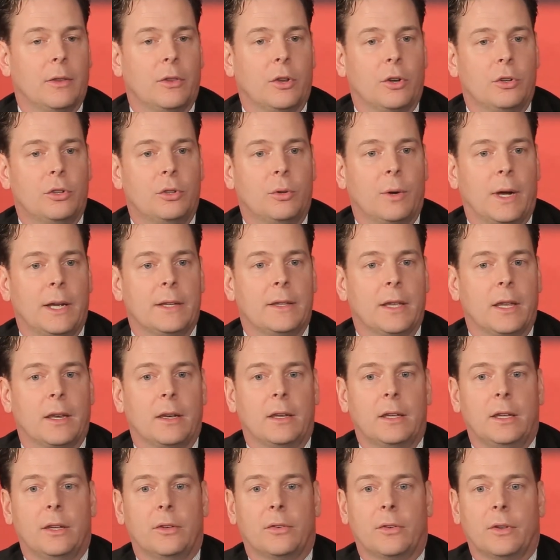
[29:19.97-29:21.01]
new
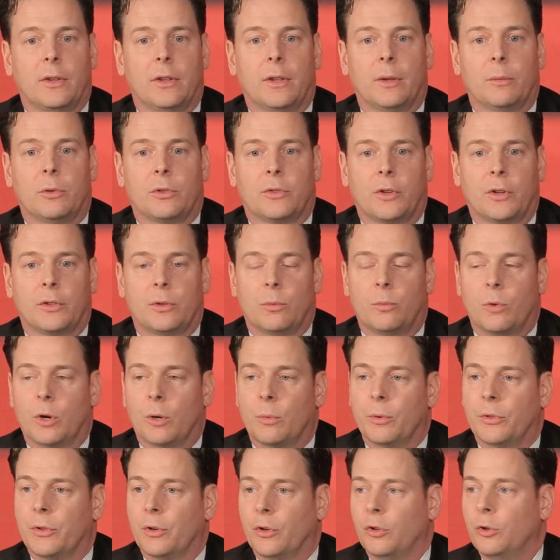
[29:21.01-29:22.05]
identities, start to
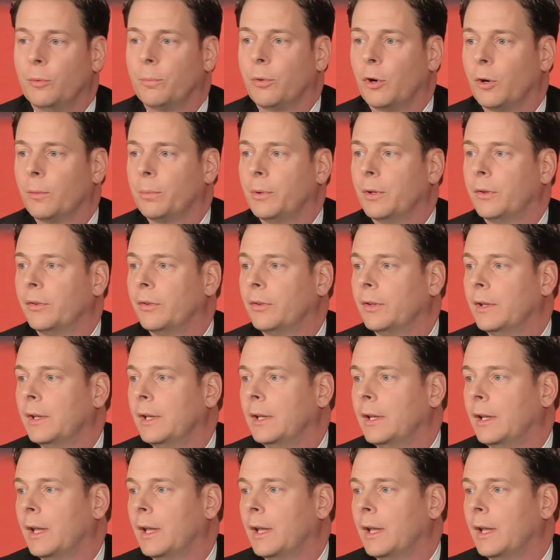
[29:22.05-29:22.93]
work with their new purpose,